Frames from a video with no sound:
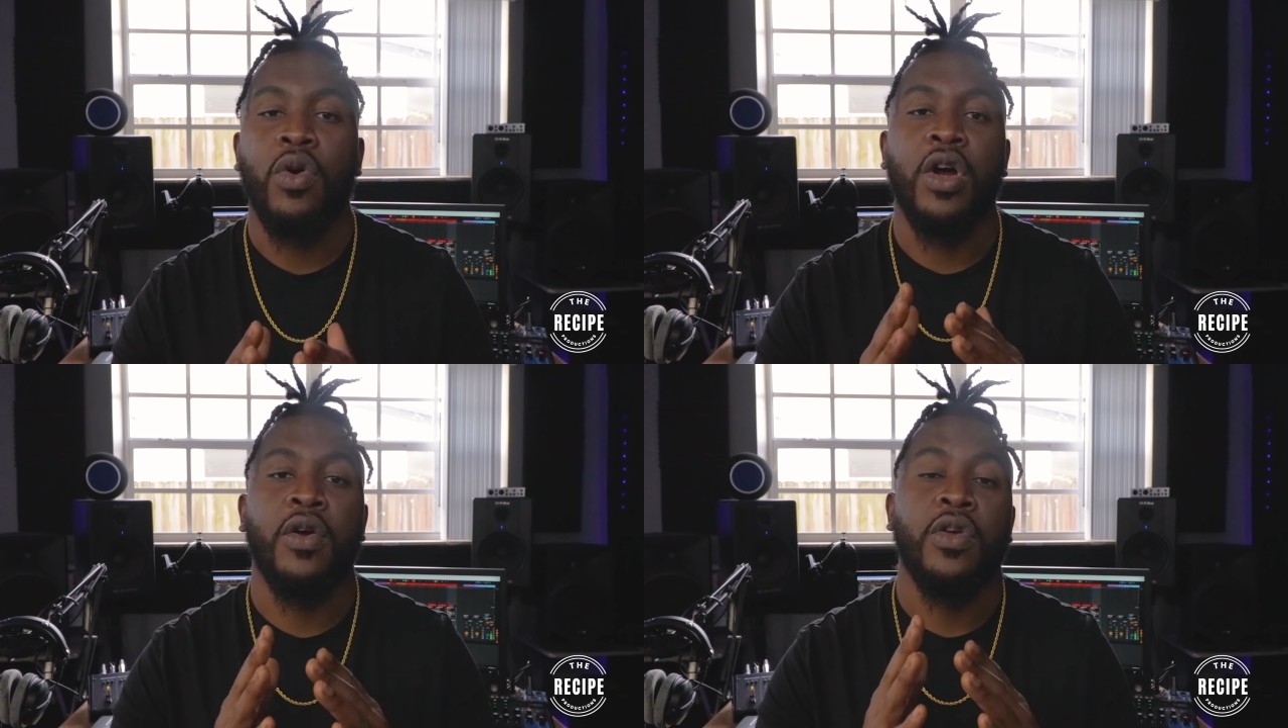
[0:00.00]

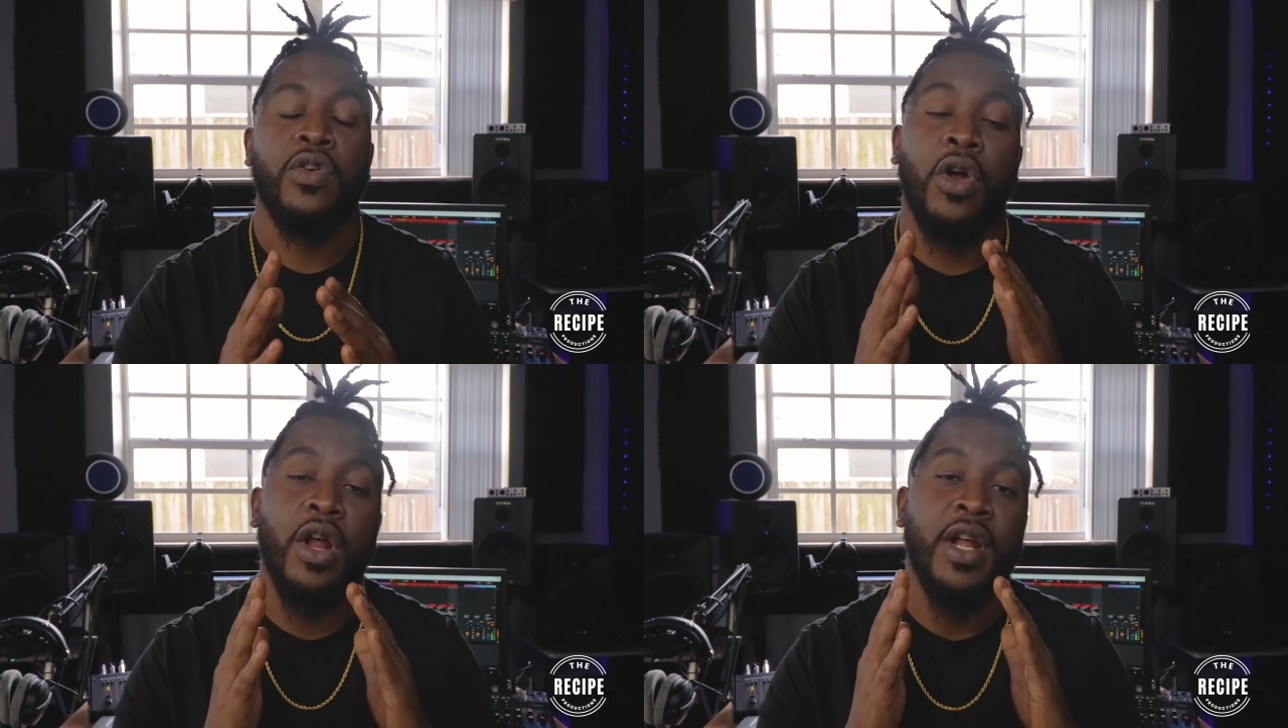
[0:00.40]
where
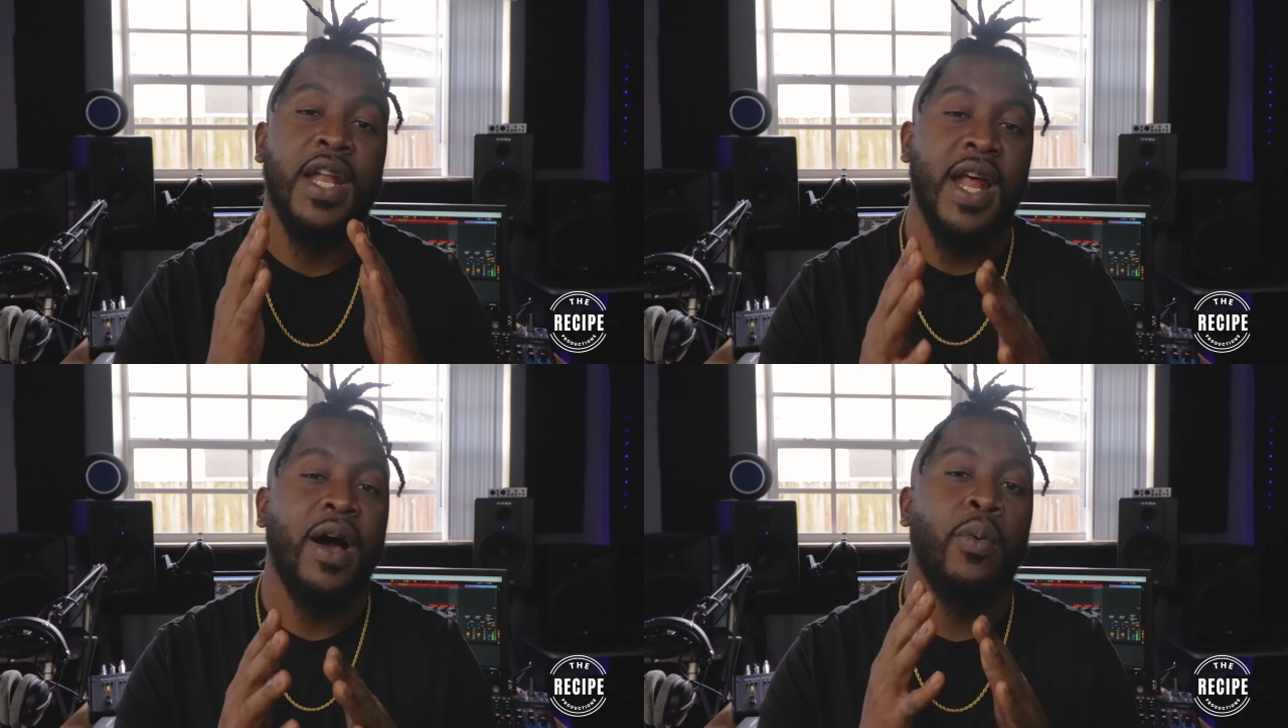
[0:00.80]
you're gonna
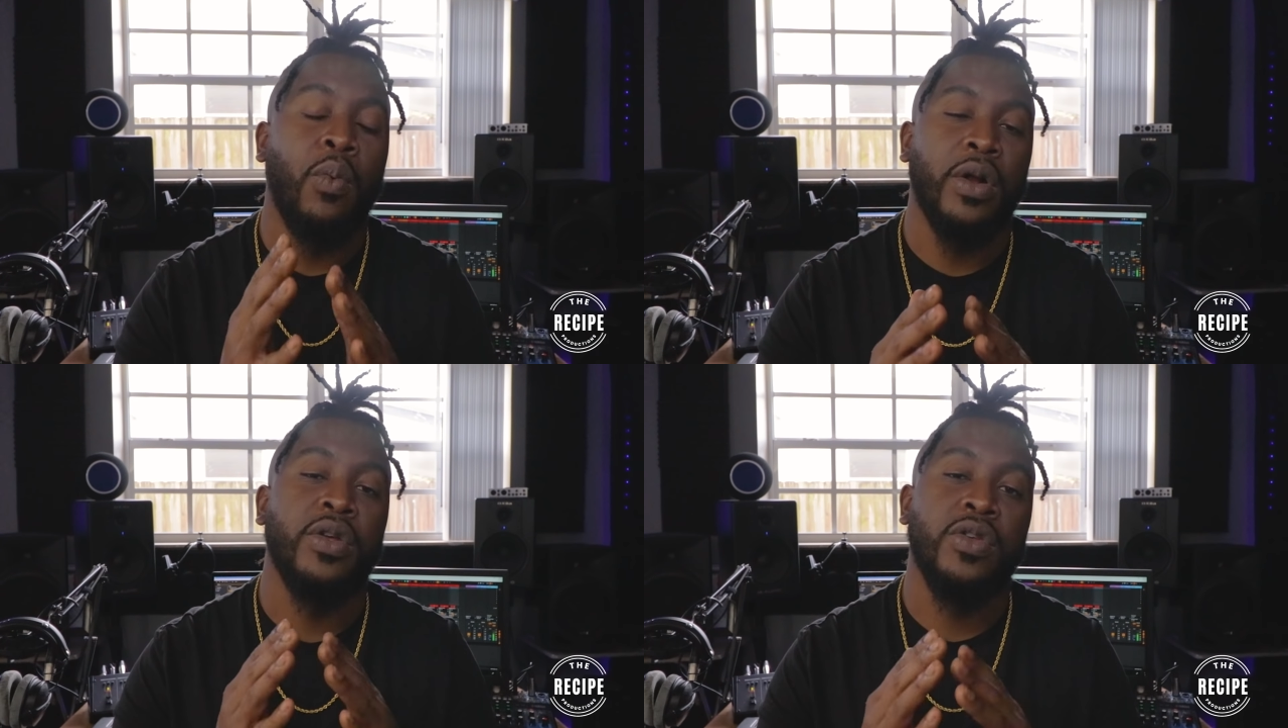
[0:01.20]
not
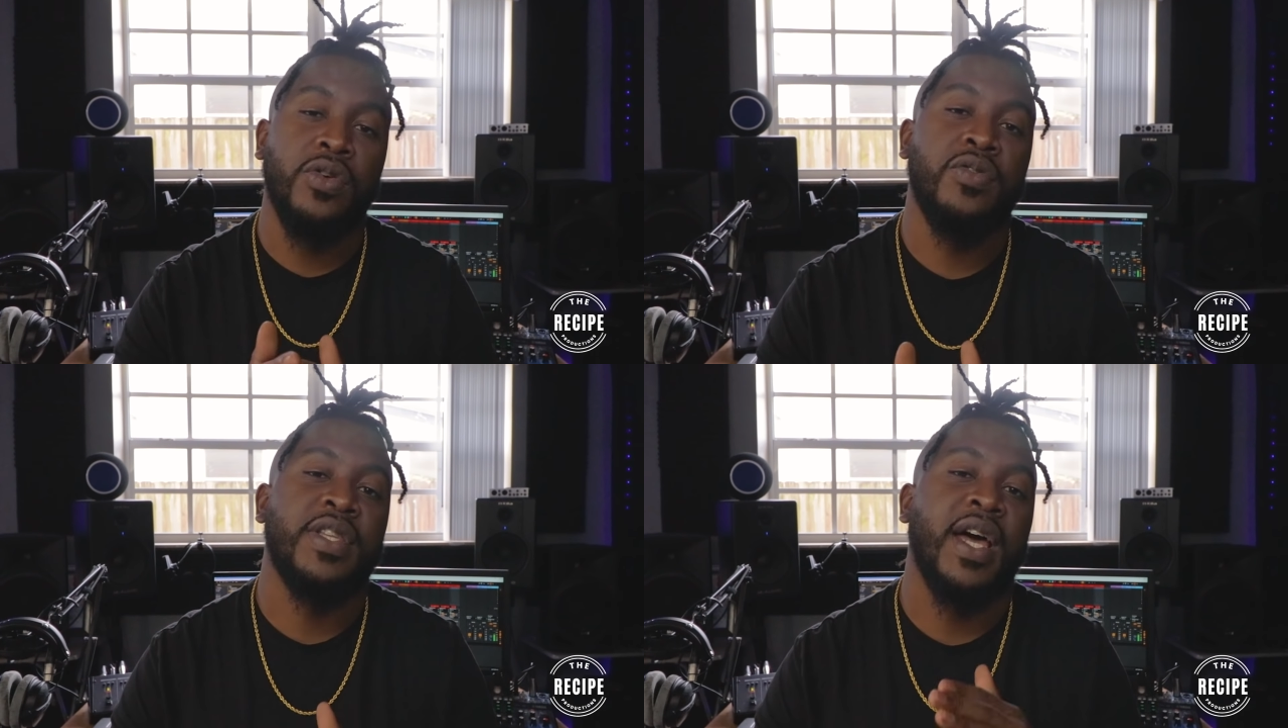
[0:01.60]
wanna
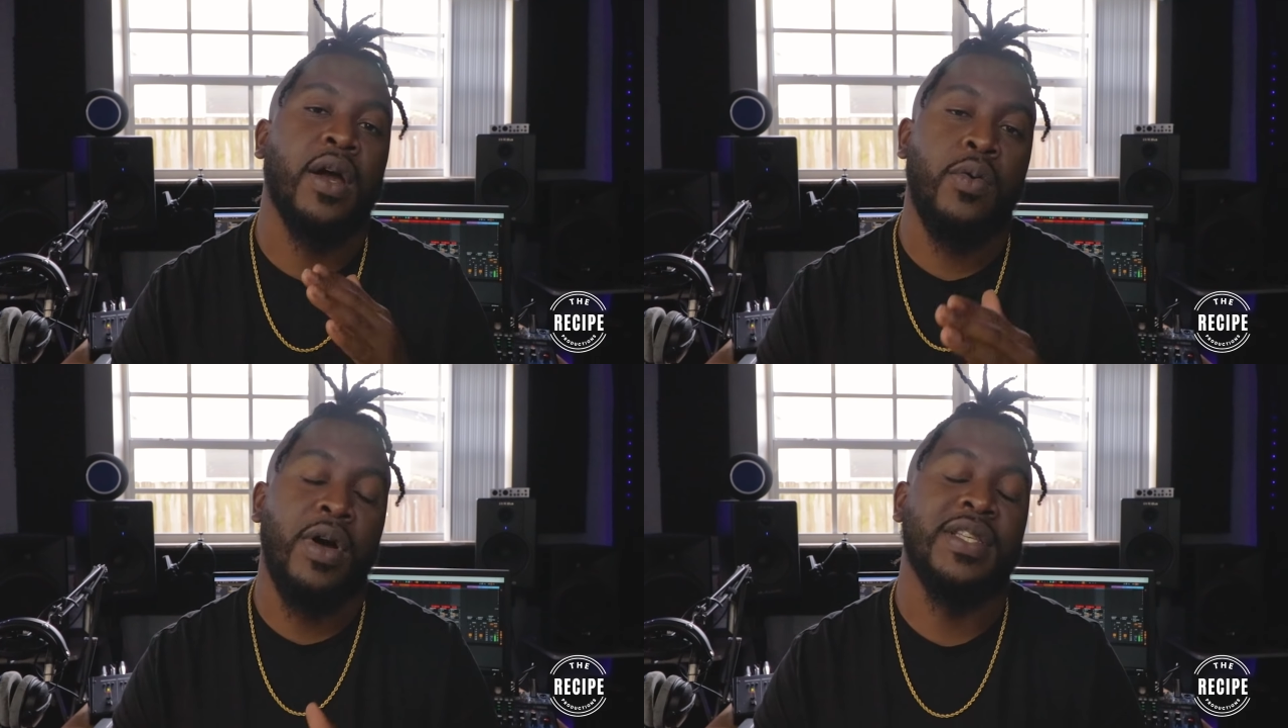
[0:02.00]
use
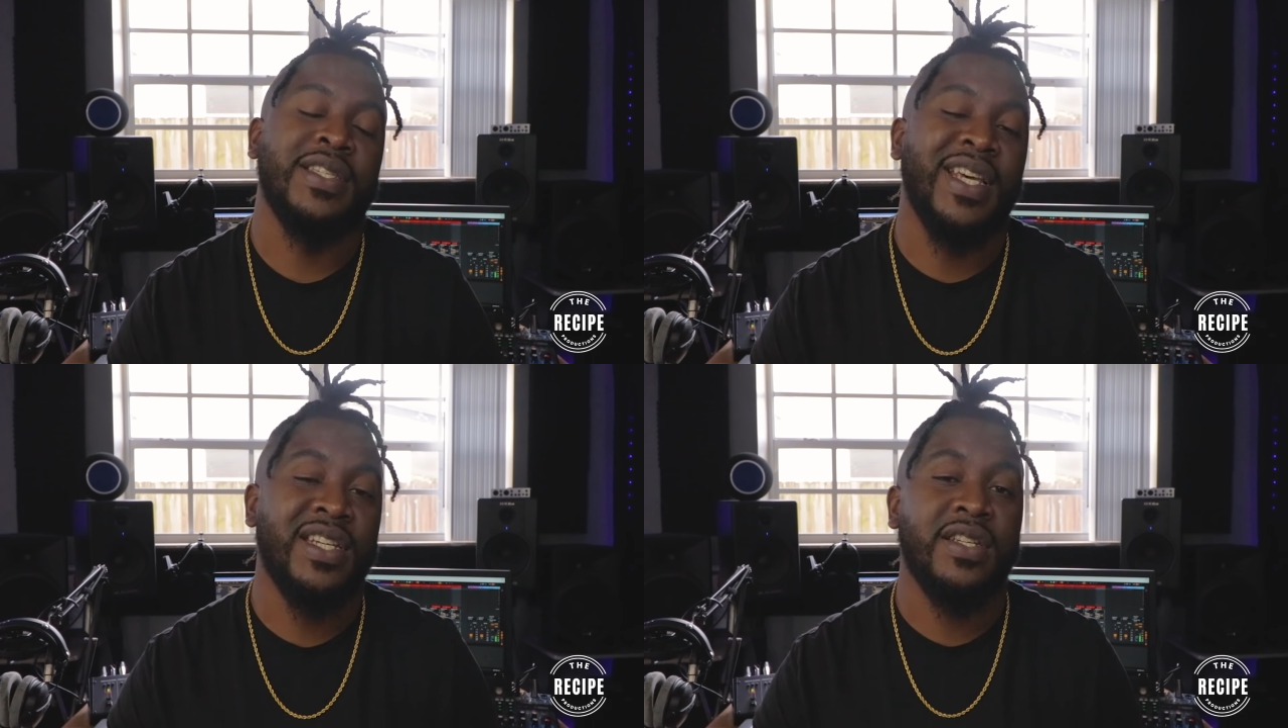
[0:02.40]
that
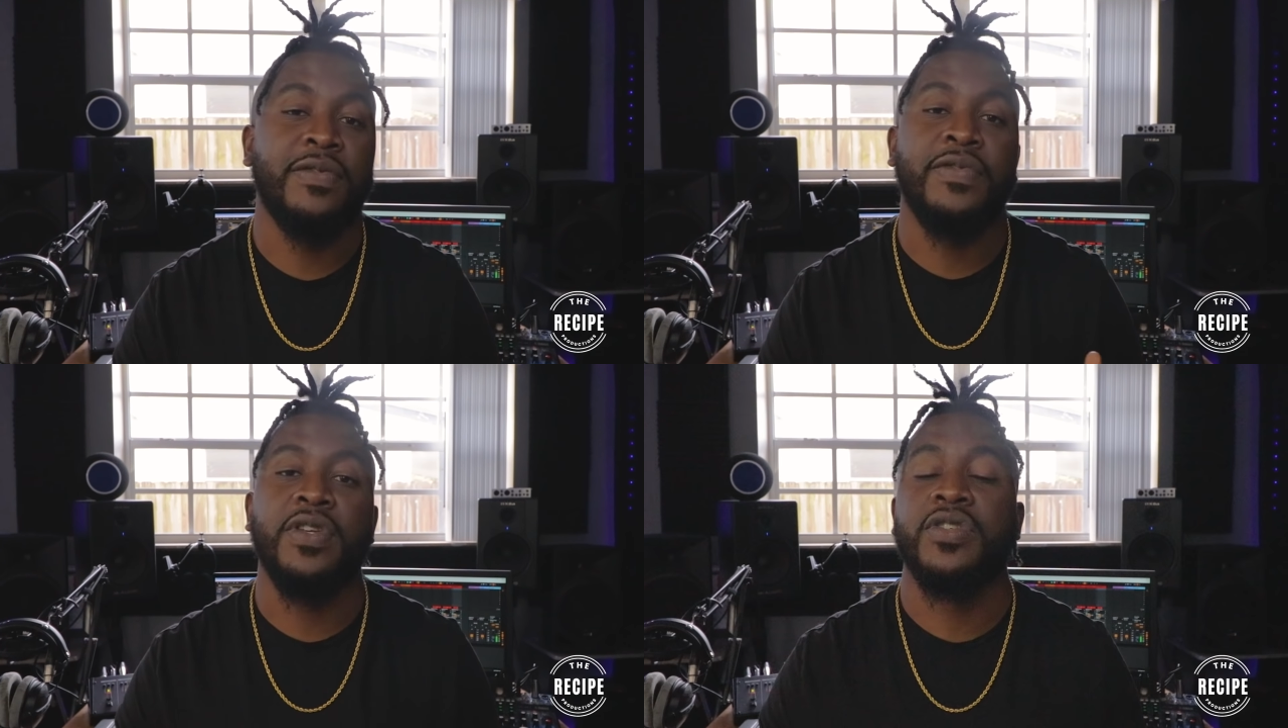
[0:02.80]
quantization
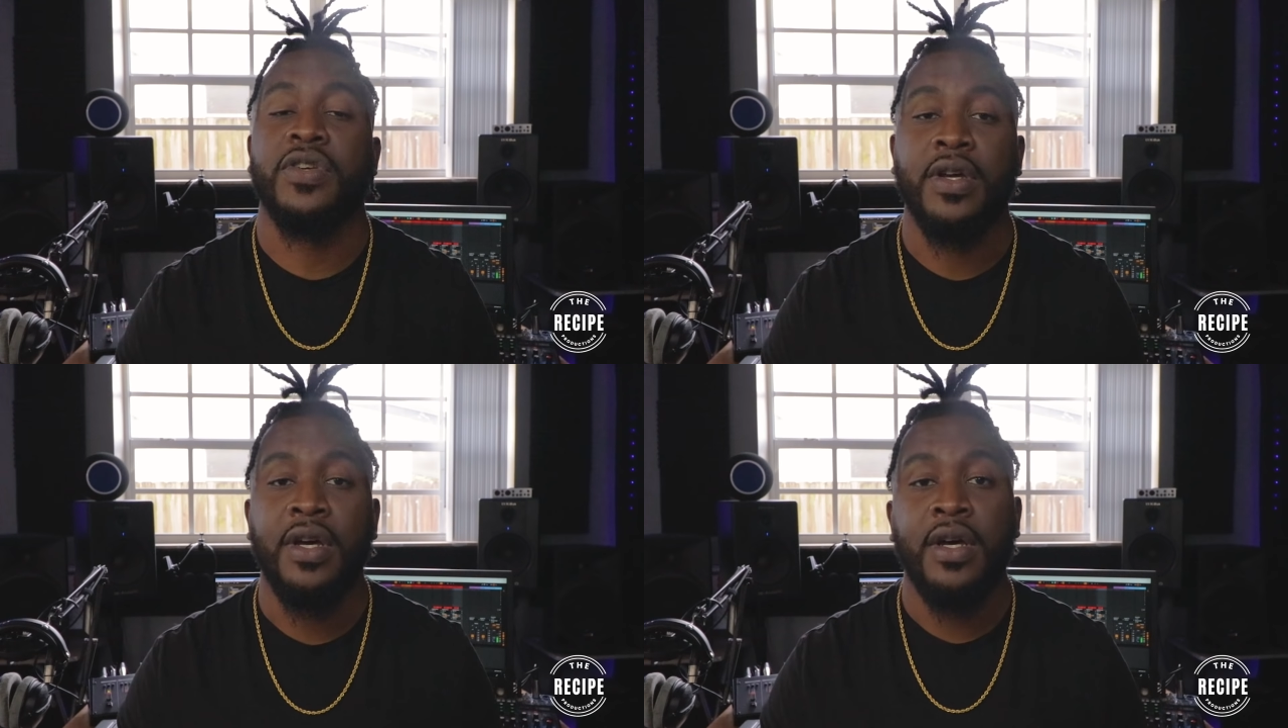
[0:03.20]
feature.